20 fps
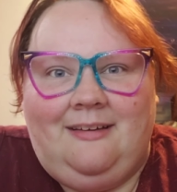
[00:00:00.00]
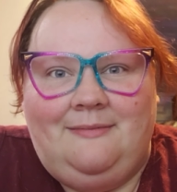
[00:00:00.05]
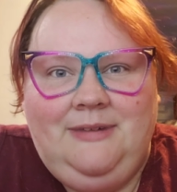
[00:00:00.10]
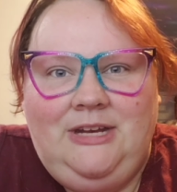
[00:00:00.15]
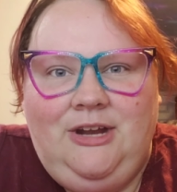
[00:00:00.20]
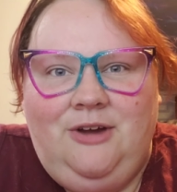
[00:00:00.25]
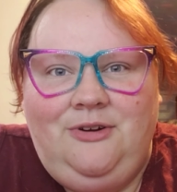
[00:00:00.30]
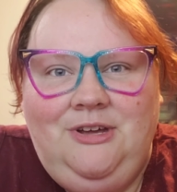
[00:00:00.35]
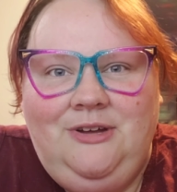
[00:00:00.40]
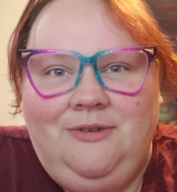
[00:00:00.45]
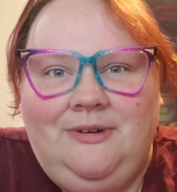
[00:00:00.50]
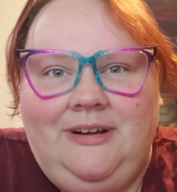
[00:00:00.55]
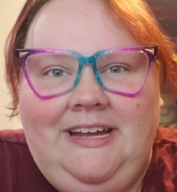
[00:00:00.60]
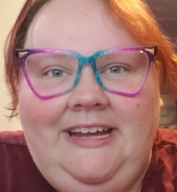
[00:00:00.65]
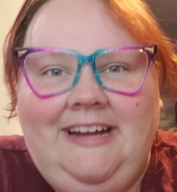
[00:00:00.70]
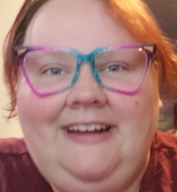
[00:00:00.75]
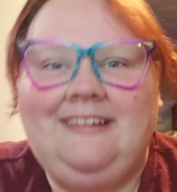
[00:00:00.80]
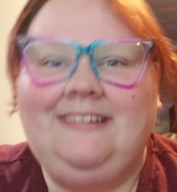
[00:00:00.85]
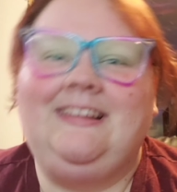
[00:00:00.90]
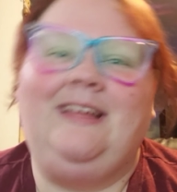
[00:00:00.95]
Let me know you were
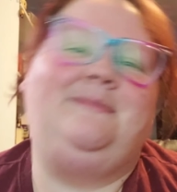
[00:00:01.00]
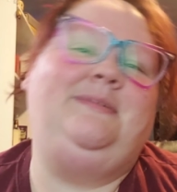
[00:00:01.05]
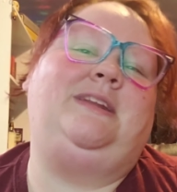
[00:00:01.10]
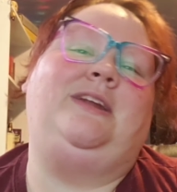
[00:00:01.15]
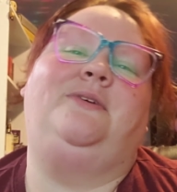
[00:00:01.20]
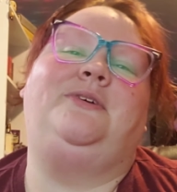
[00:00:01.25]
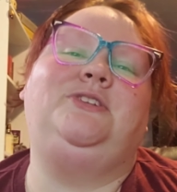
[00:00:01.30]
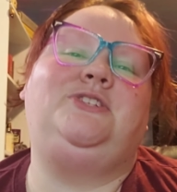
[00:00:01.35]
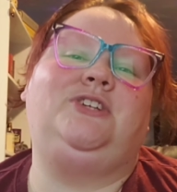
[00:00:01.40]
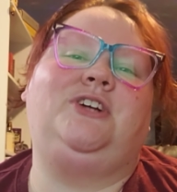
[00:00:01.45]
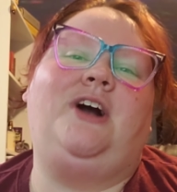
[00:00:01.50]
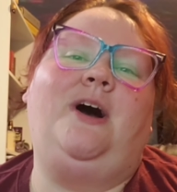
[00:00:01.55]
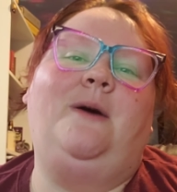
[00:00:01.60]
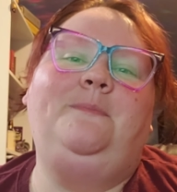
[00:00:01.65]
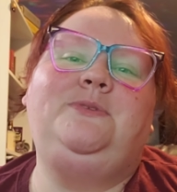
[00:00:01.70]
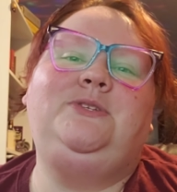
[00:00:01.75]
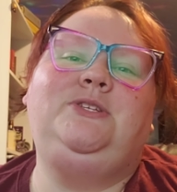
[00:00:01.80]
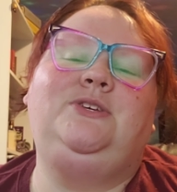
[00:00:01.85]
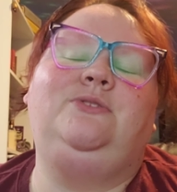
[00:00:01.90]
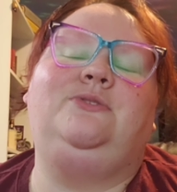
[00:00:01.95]
here. Let me know what you're
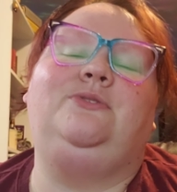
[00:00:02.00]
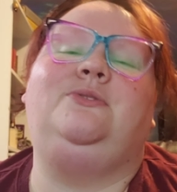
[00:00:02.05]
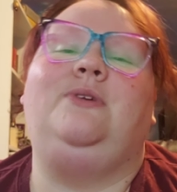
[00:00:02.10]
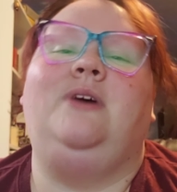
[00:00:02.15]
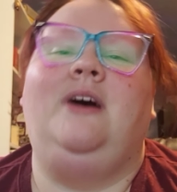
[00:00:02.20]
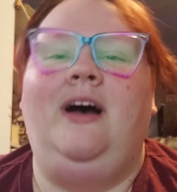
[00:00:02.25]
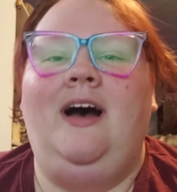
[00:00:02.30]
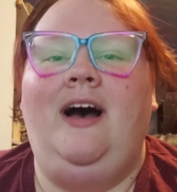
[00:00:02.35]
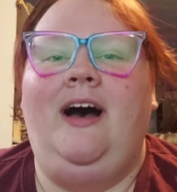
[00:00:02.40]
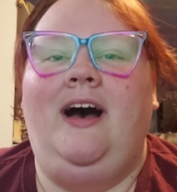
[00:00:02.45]
up to.